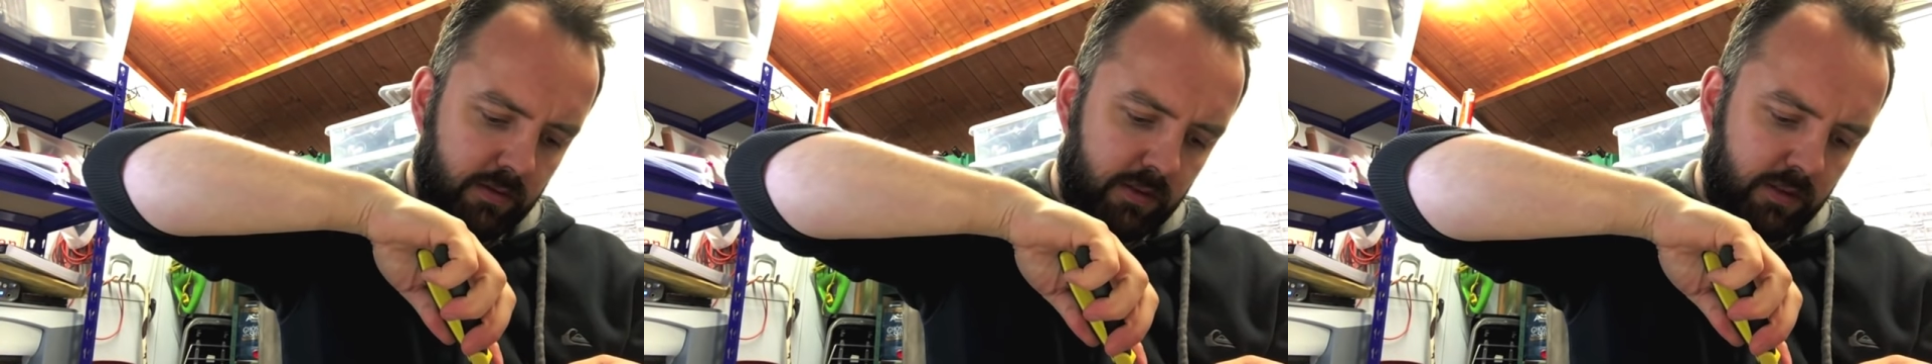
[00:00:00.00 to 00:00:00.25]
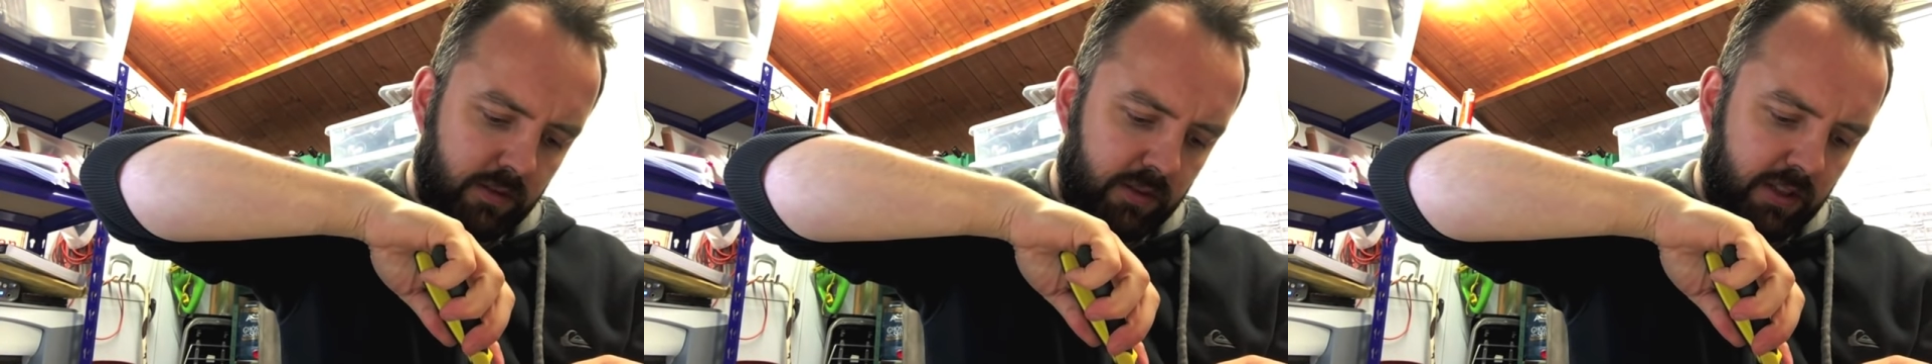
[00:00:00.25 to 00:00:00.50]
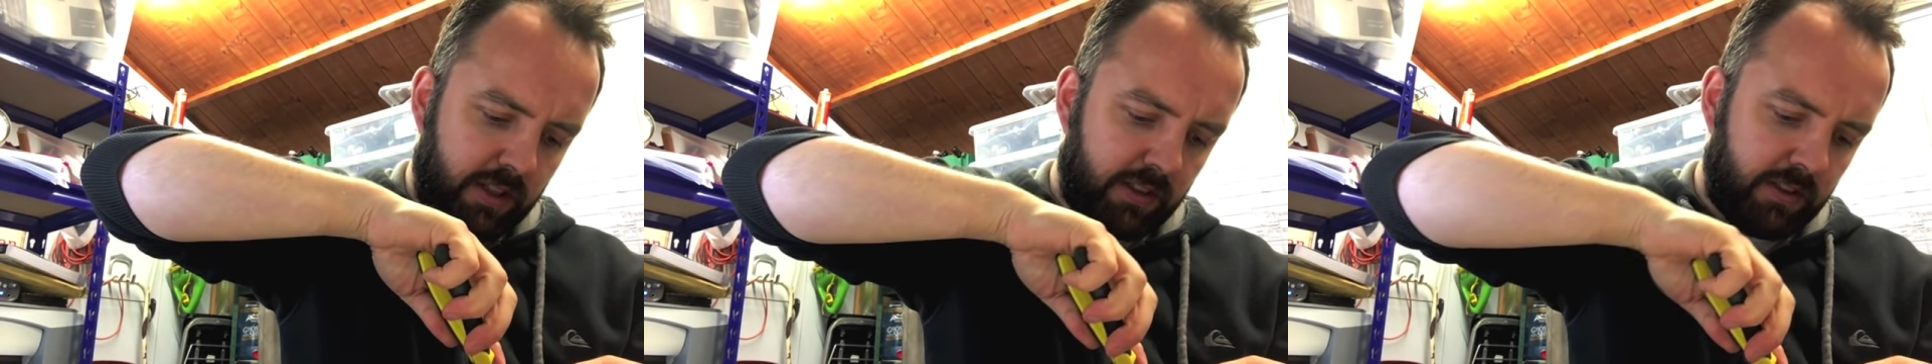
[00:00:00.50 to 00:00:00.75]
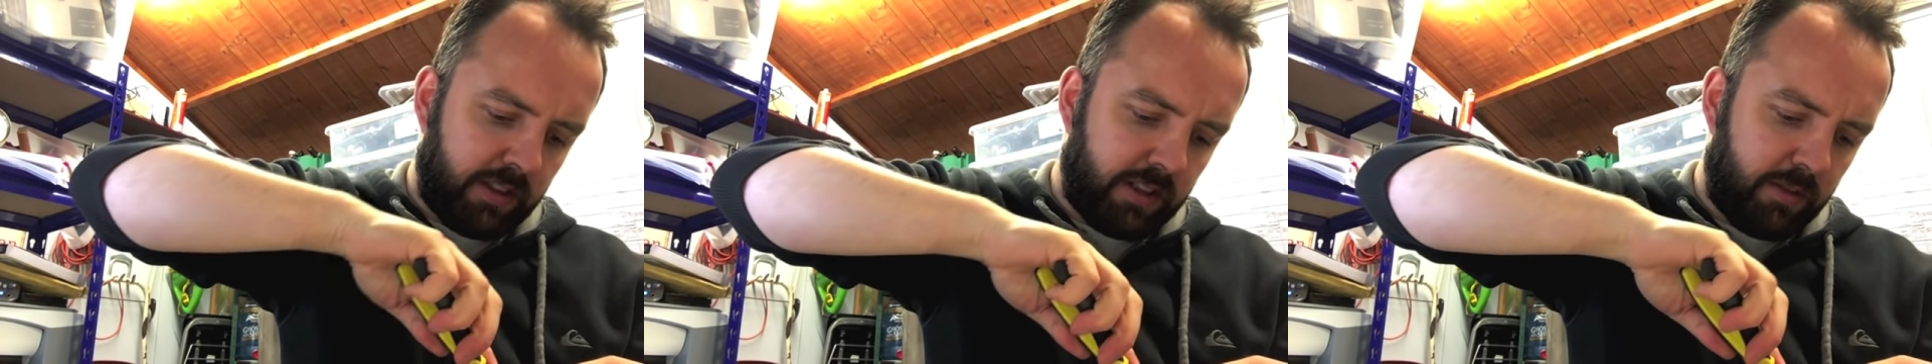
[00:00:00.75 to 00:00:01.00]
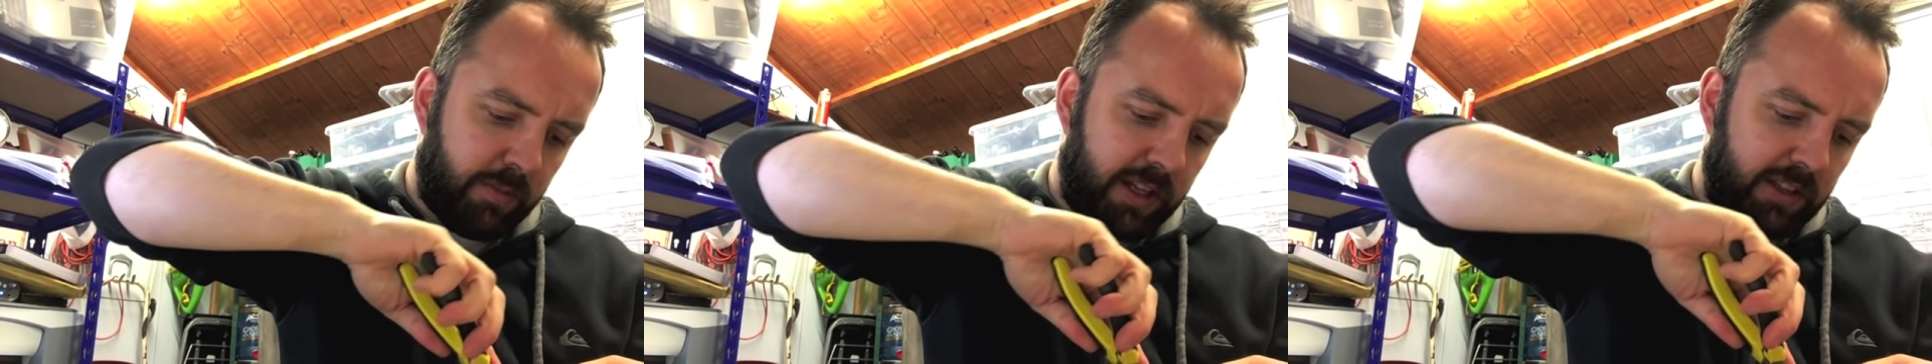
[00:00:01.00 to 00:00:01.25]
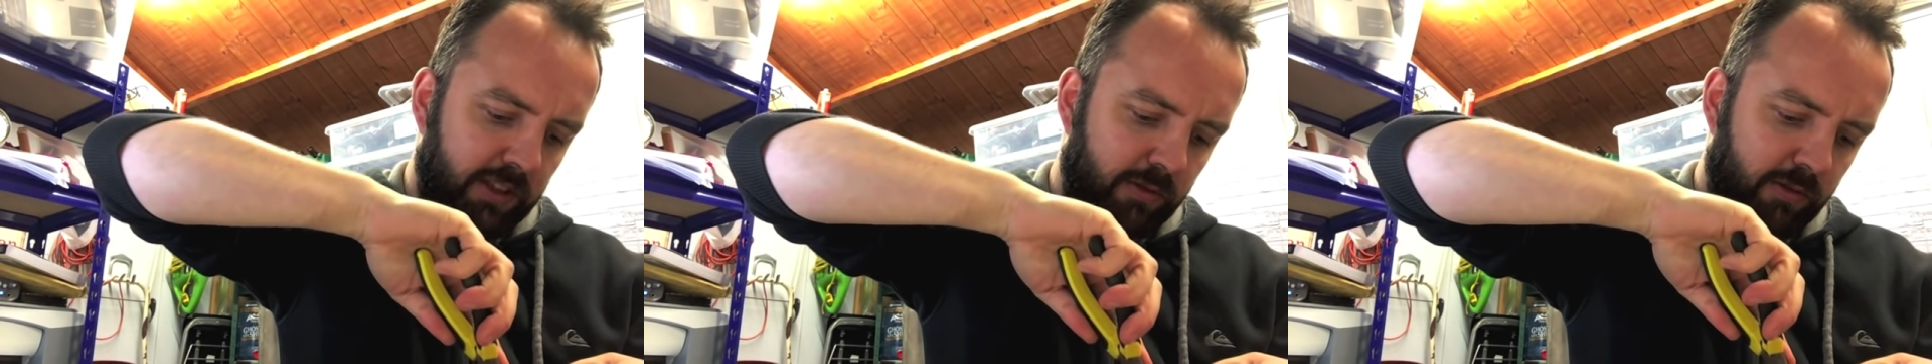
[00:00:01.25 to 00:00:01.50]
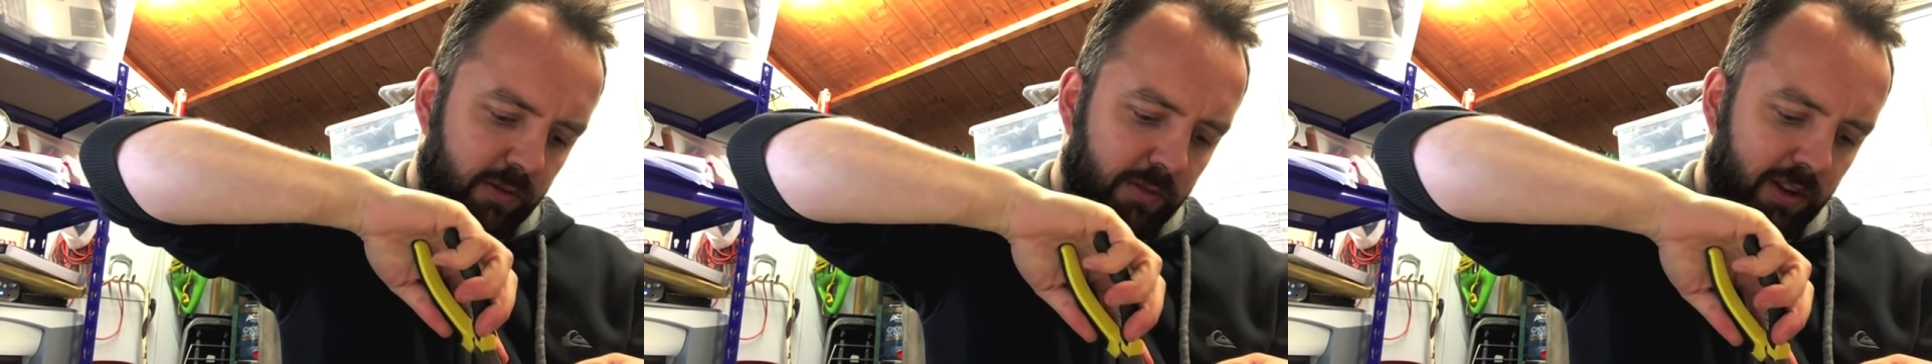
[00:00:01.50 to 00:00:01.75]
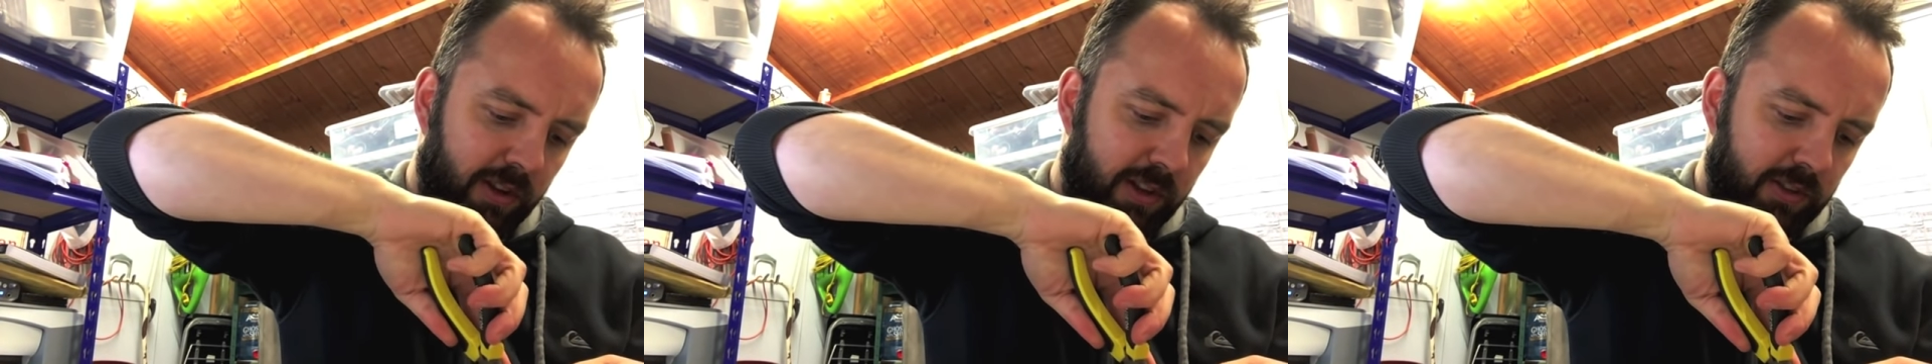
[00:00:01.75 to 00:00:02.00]
use that, you get a pencil or the
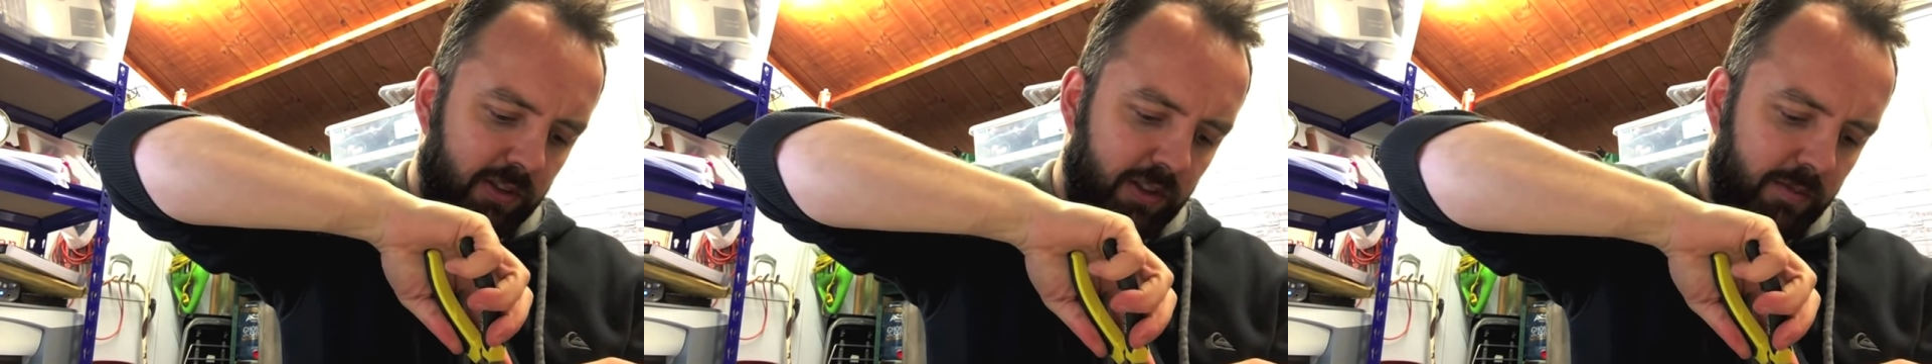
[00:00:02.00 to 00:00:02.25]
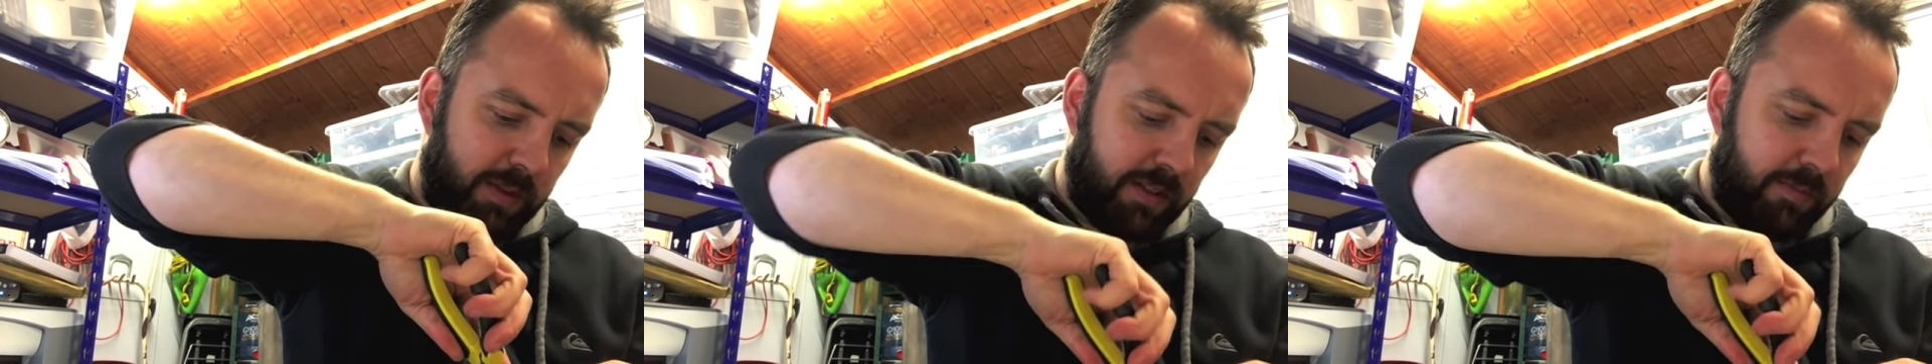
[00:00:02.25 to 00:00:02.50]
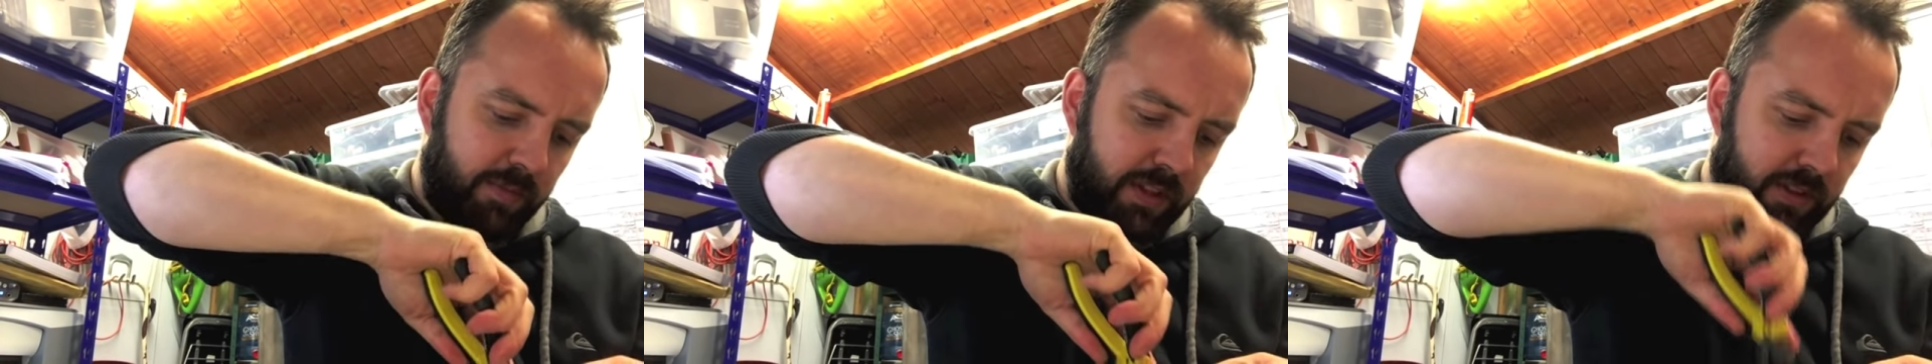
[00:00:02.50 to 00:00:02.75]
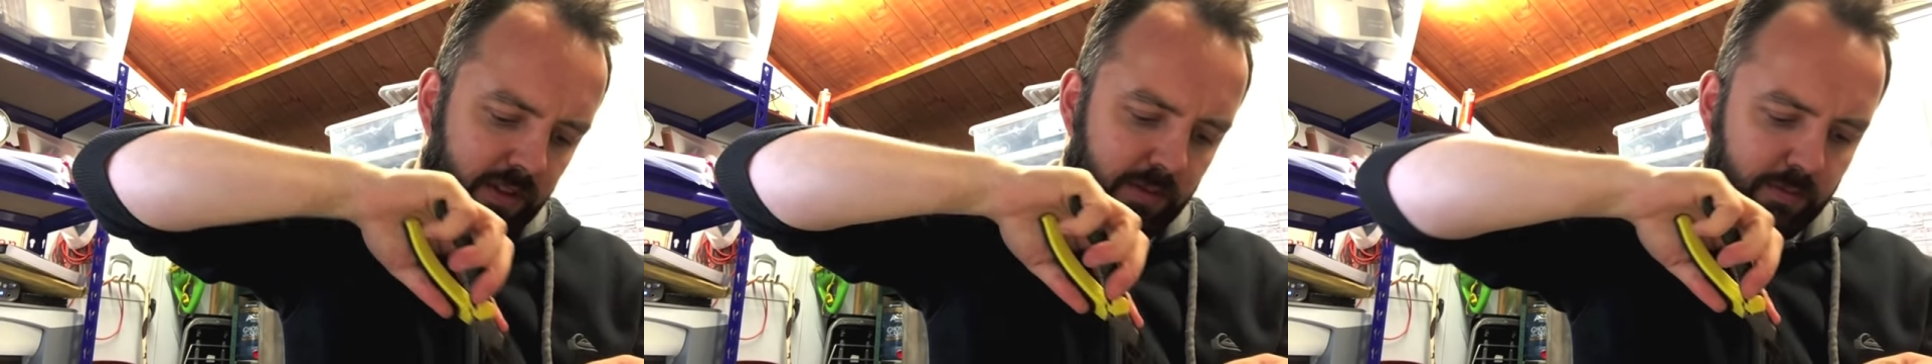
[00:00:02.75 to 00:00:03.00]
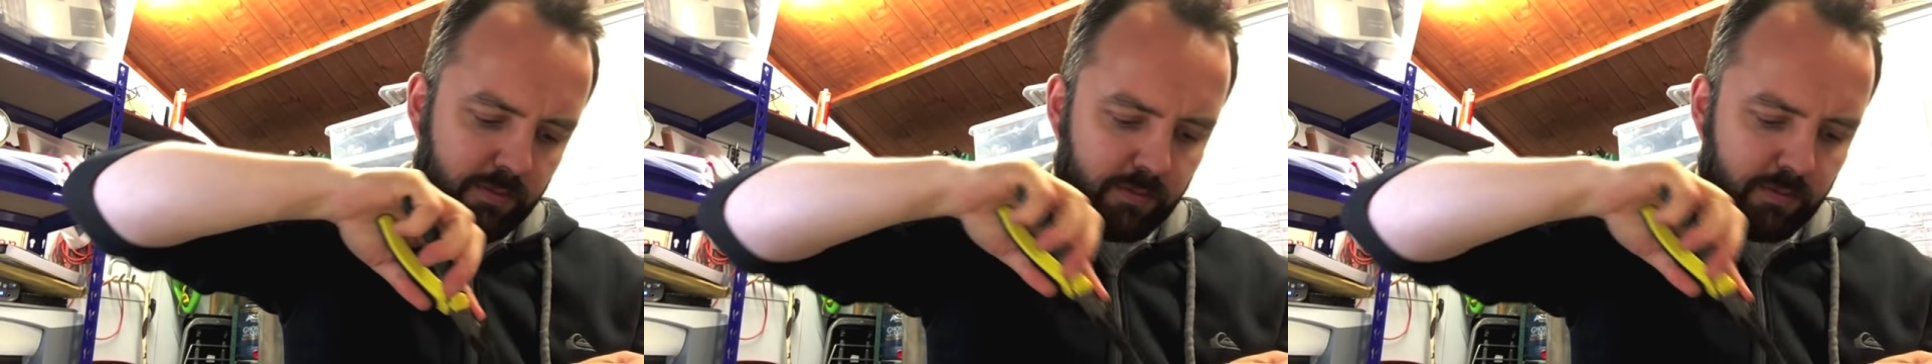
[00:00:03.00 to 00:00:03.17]
pliers or something and just